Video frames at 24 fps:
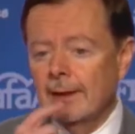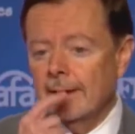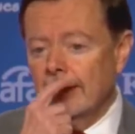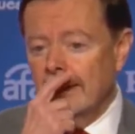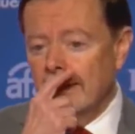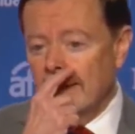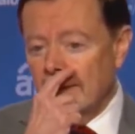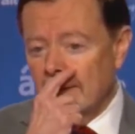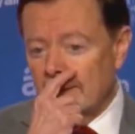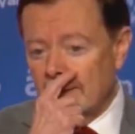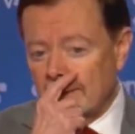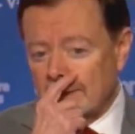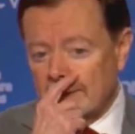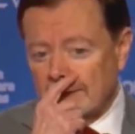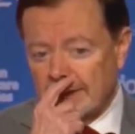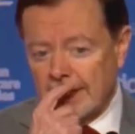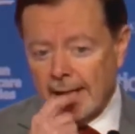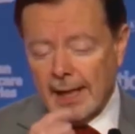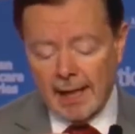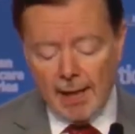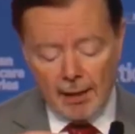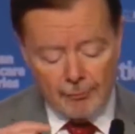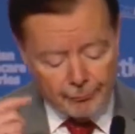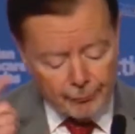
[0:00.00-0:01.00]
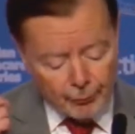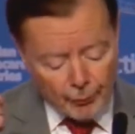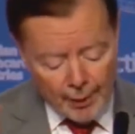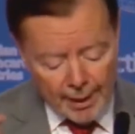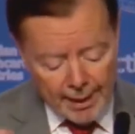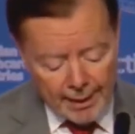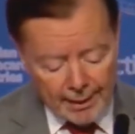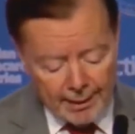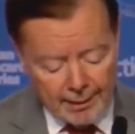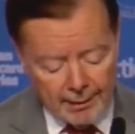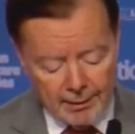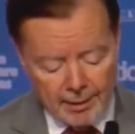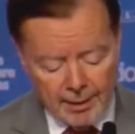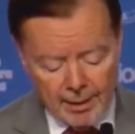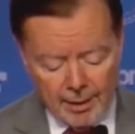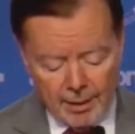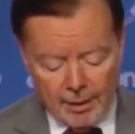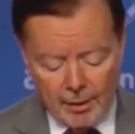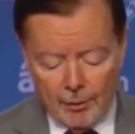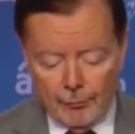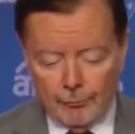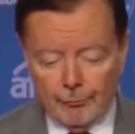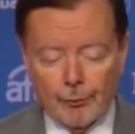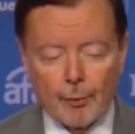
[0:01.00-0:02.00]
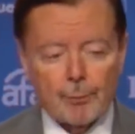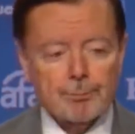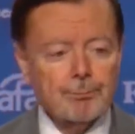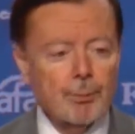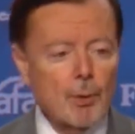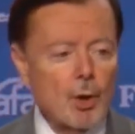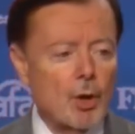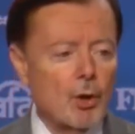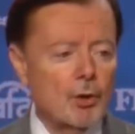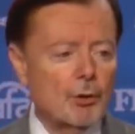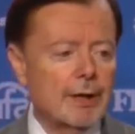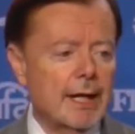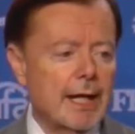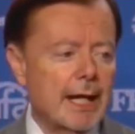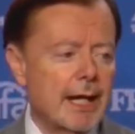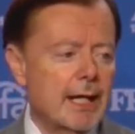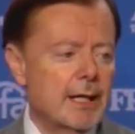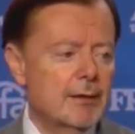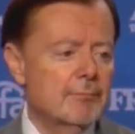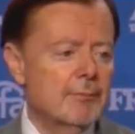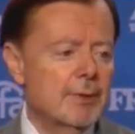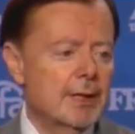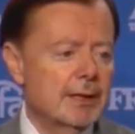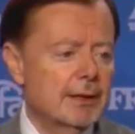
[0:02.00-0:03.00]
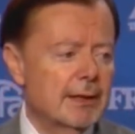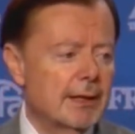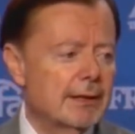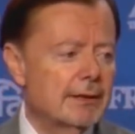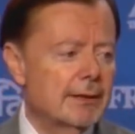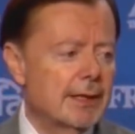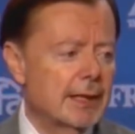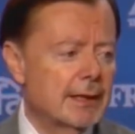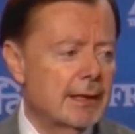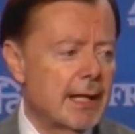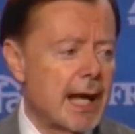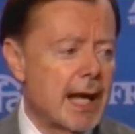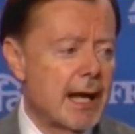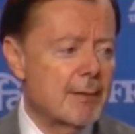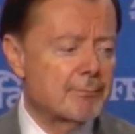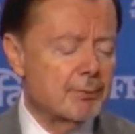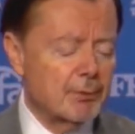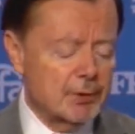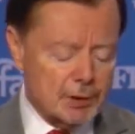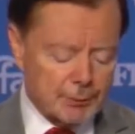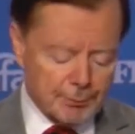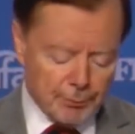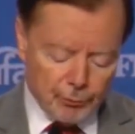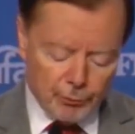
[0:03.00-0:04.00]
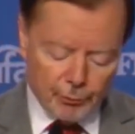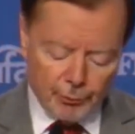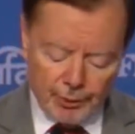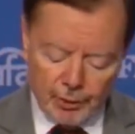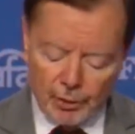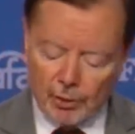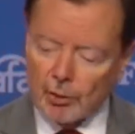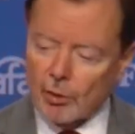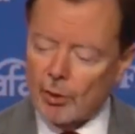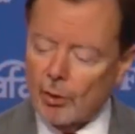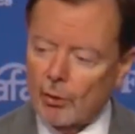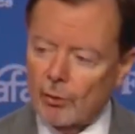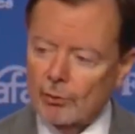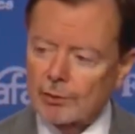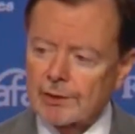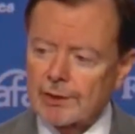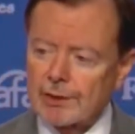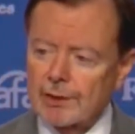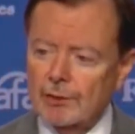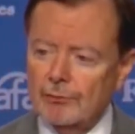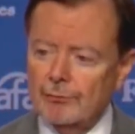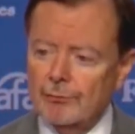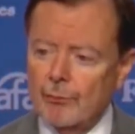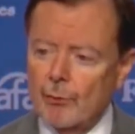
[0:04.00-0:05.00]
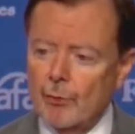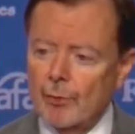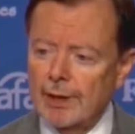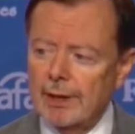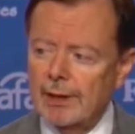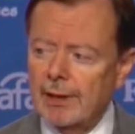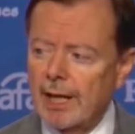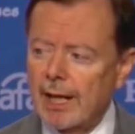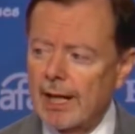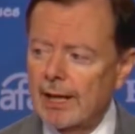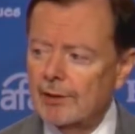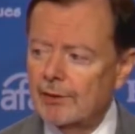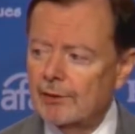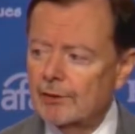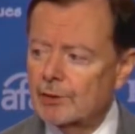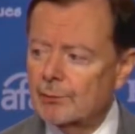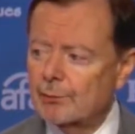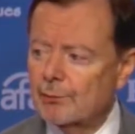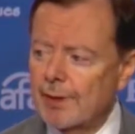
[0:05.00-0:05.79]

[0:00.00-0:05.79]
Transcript: and his staff were at a football game in Indianapolis between the Colts and the 49ers.